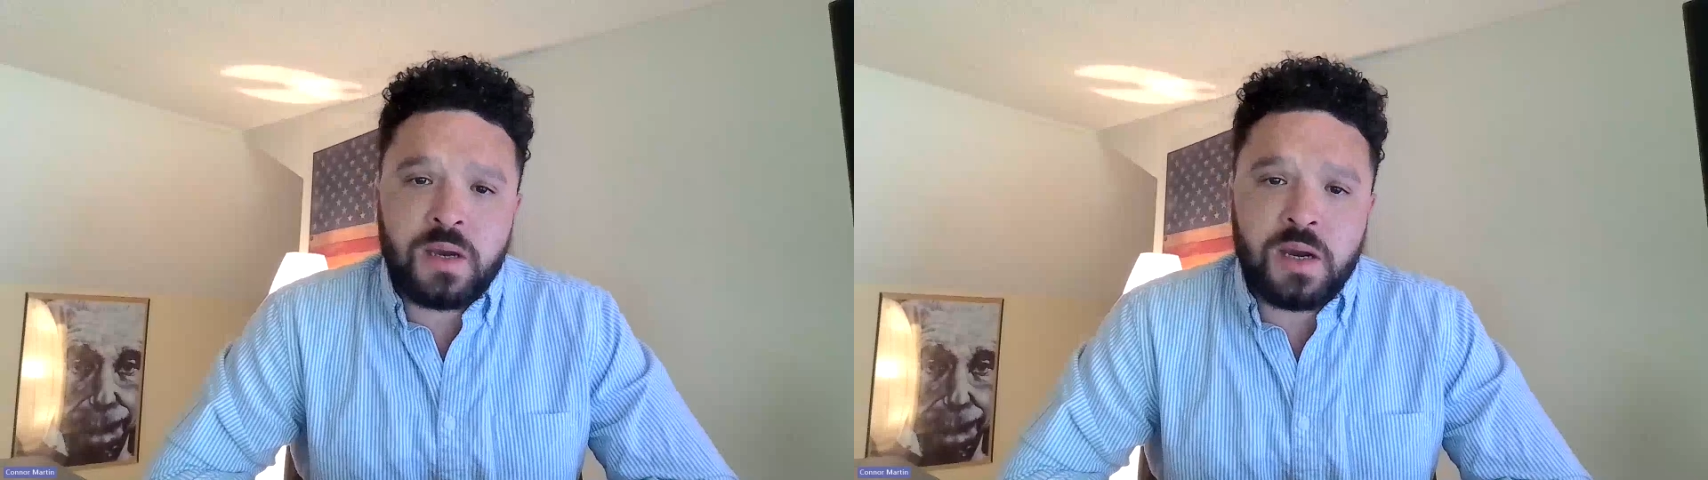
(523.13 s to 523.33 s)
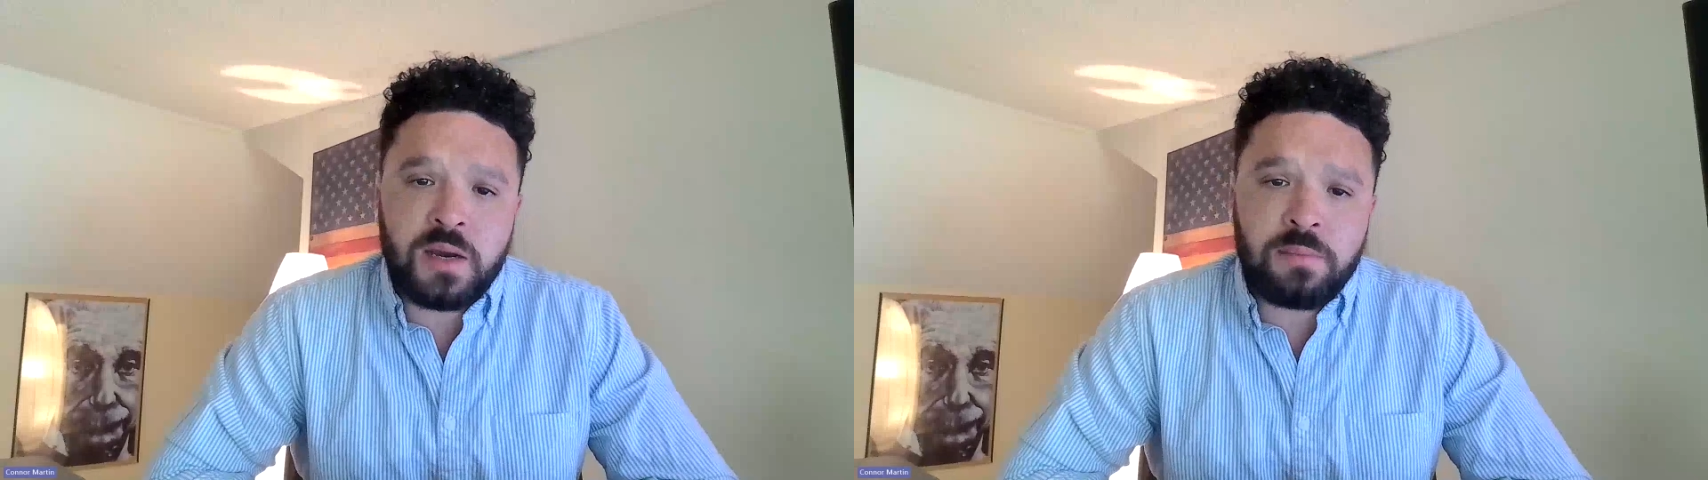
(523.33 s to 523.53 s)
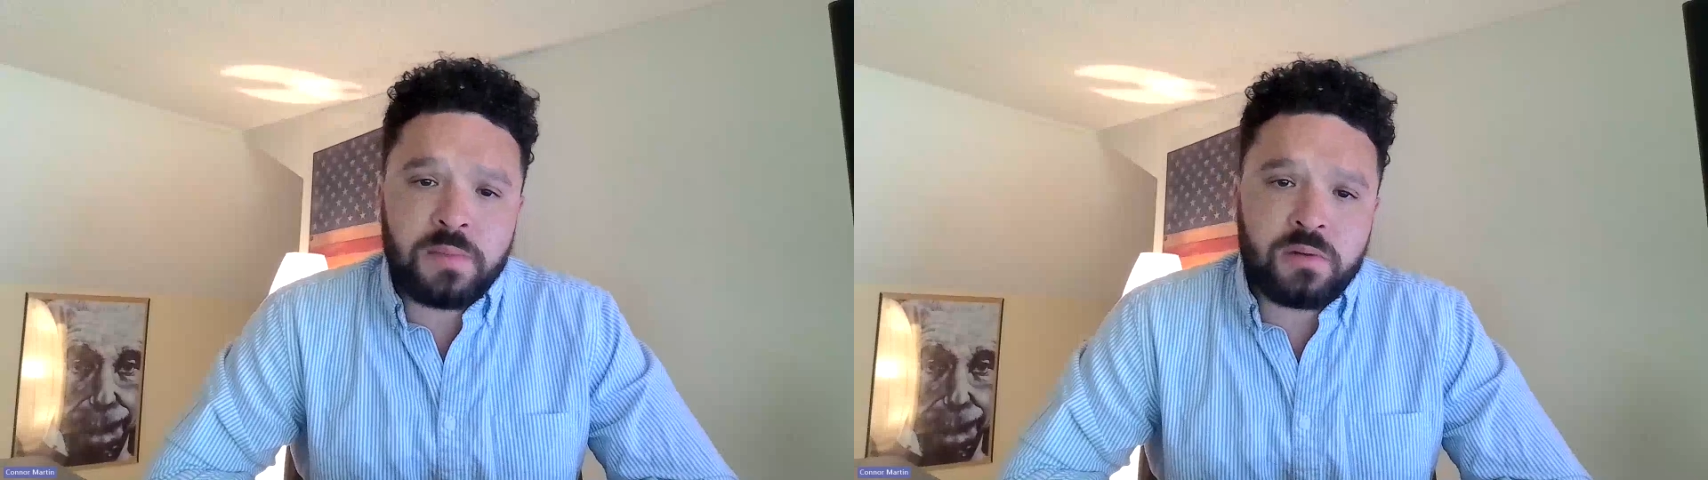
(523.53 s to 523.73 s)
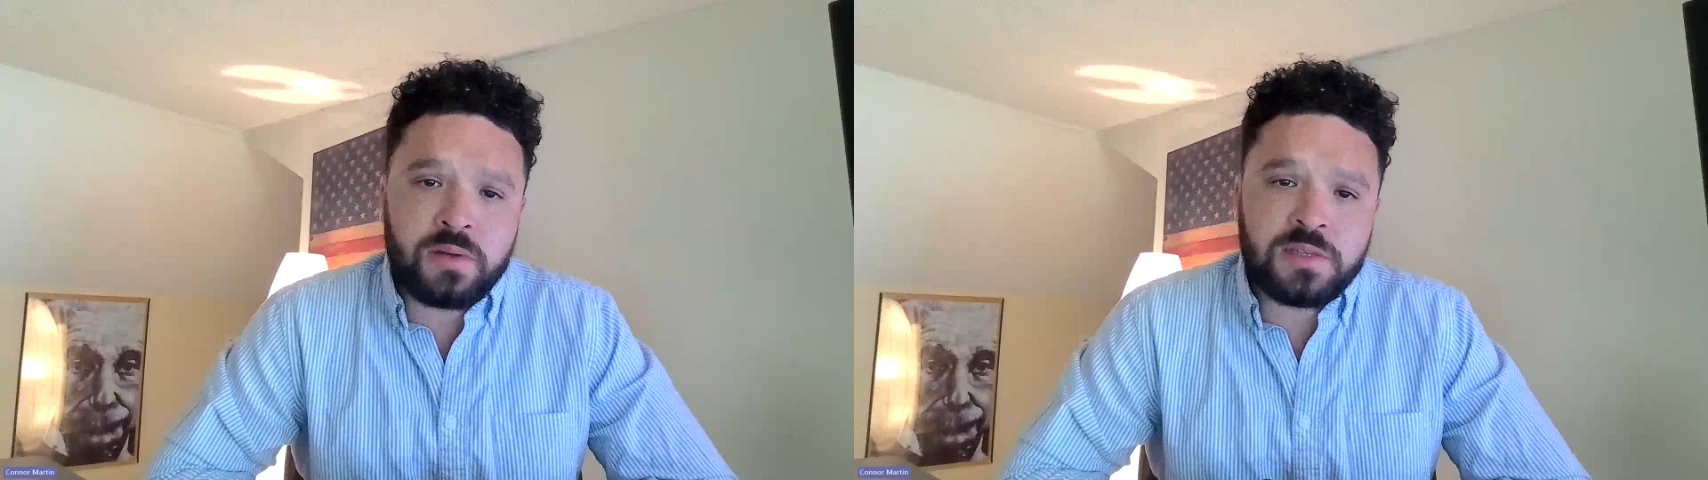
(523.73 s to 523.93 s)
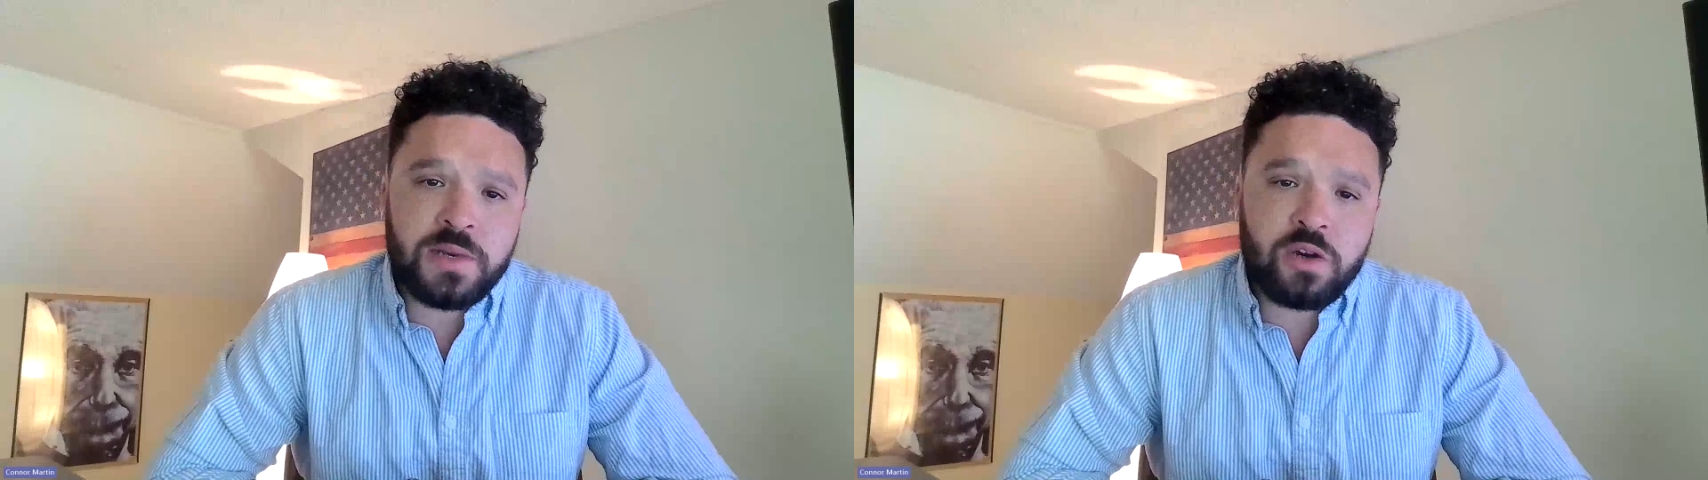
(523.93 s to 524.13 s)

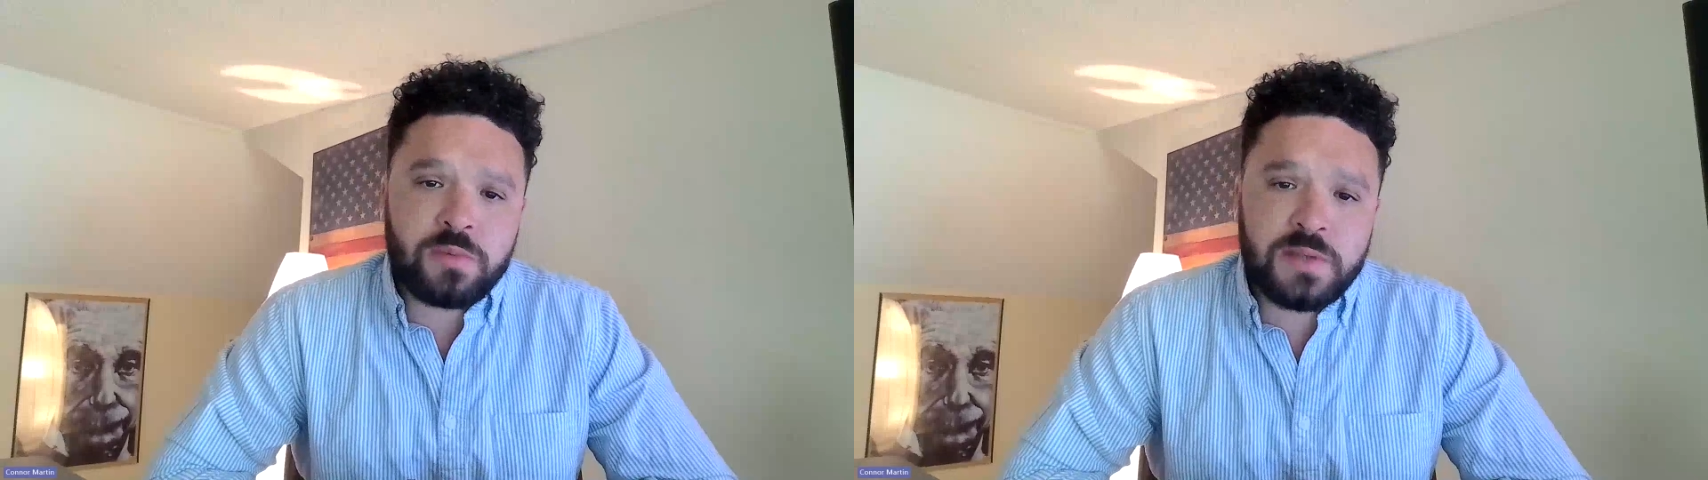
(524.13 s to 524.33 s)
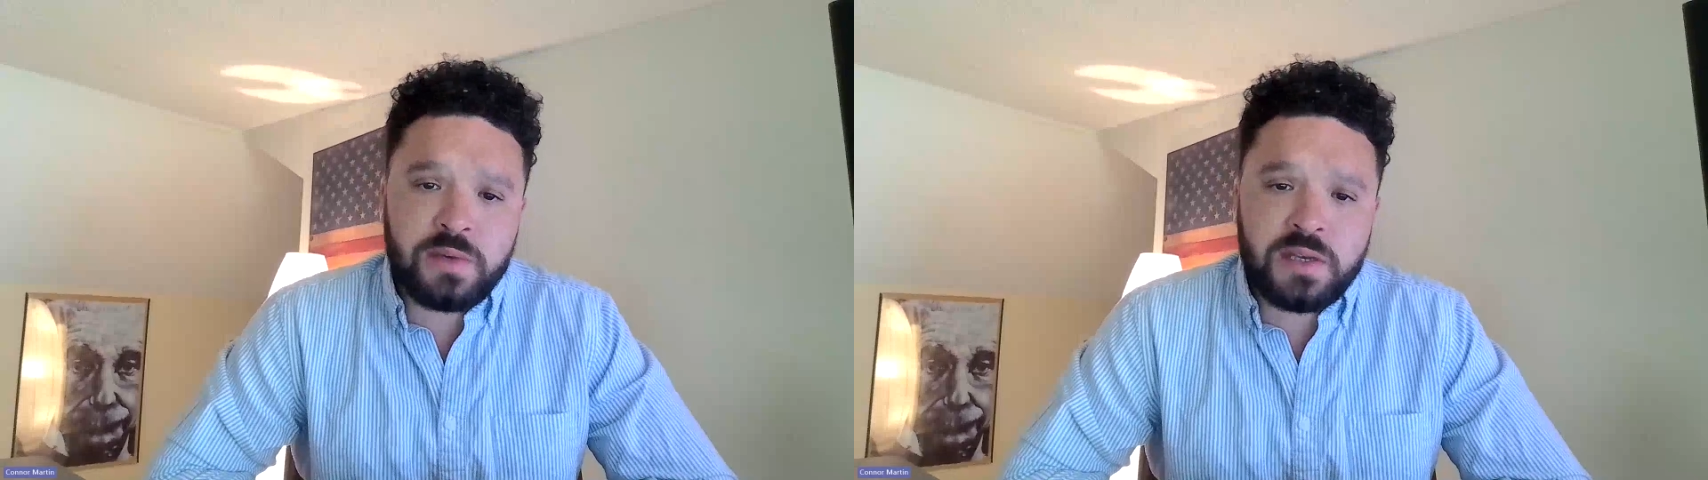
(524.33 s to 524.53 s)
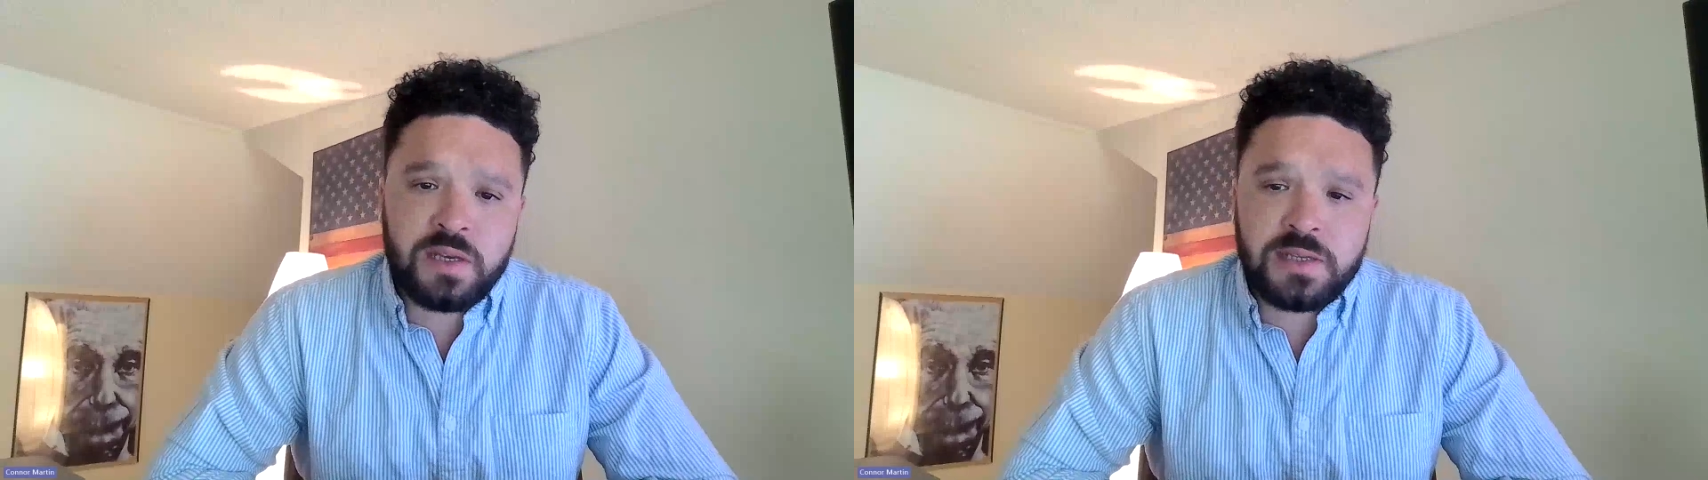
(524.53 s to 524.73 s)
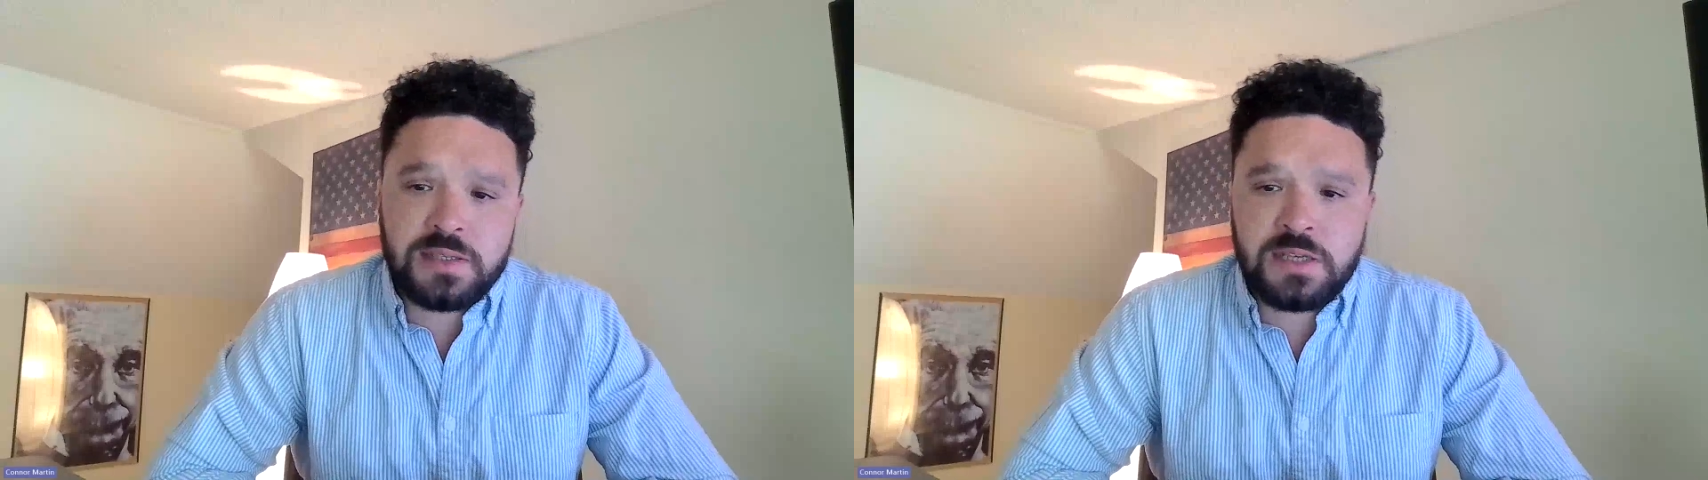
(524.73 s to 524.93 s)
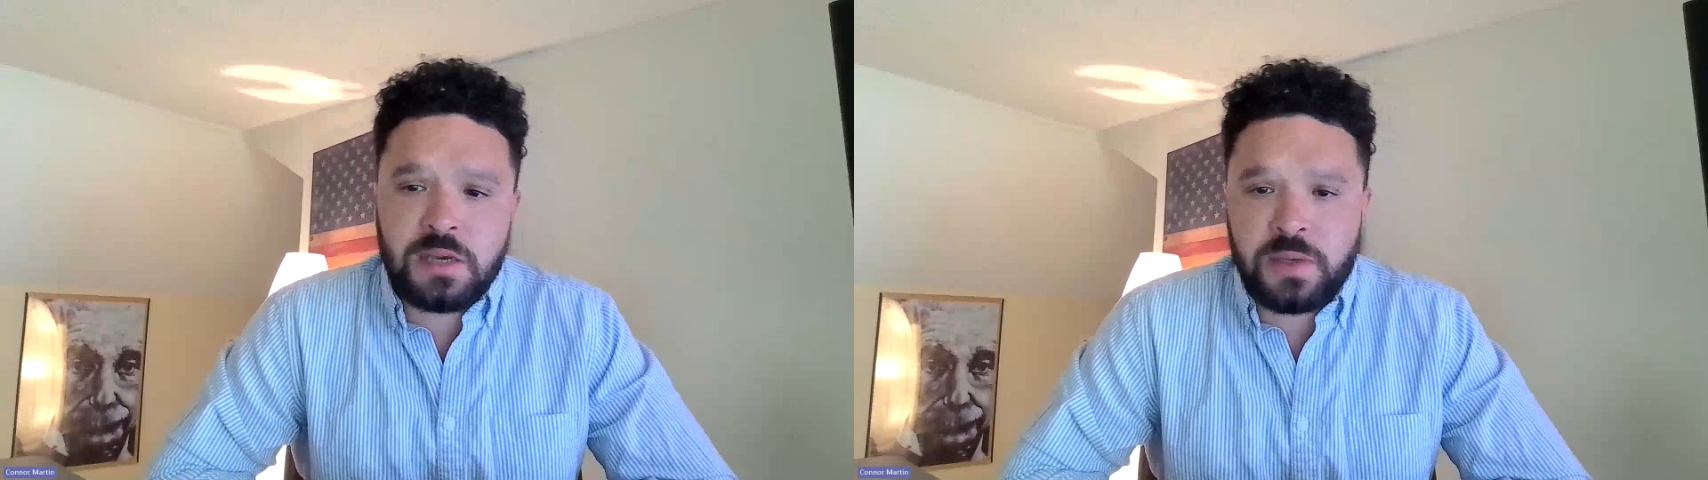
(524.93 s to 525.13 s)
it is my hopes that we can
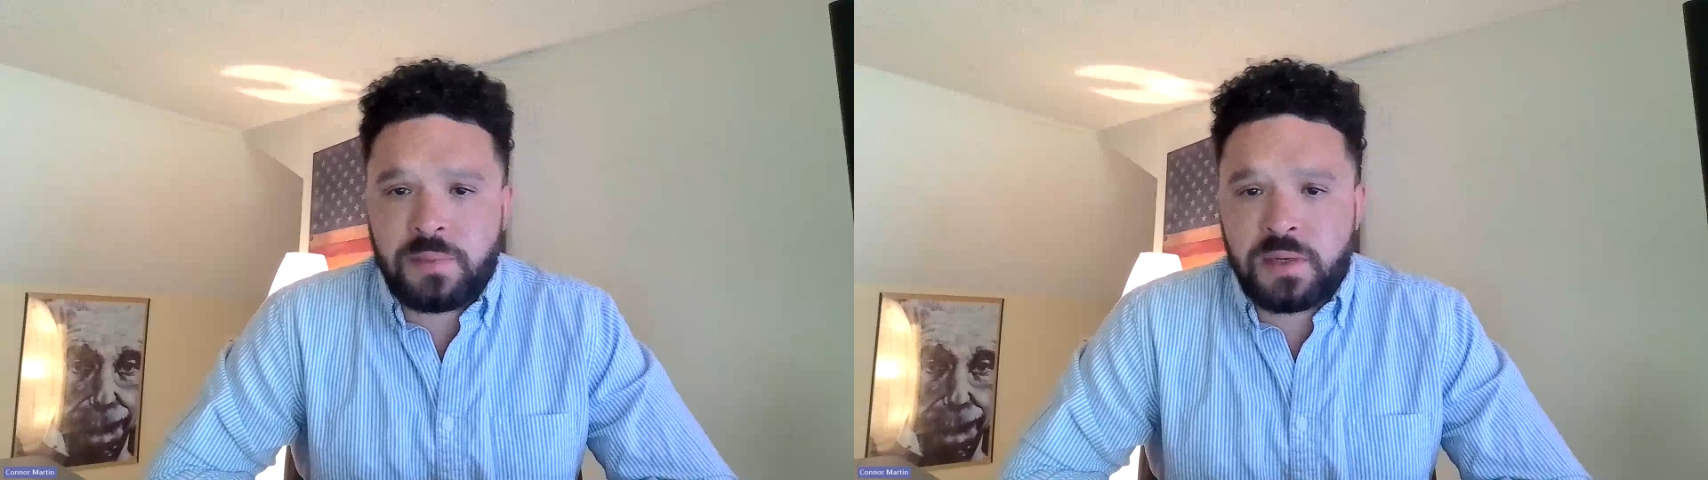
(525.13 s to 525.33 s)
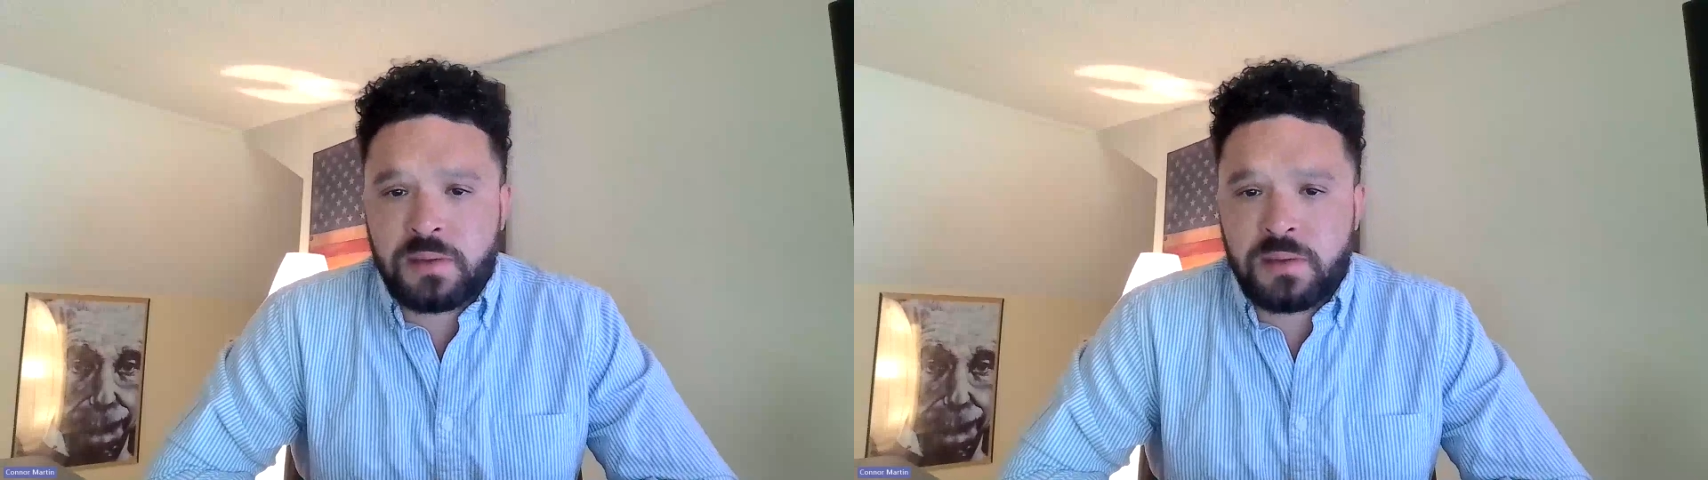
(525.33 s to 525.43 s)
get something.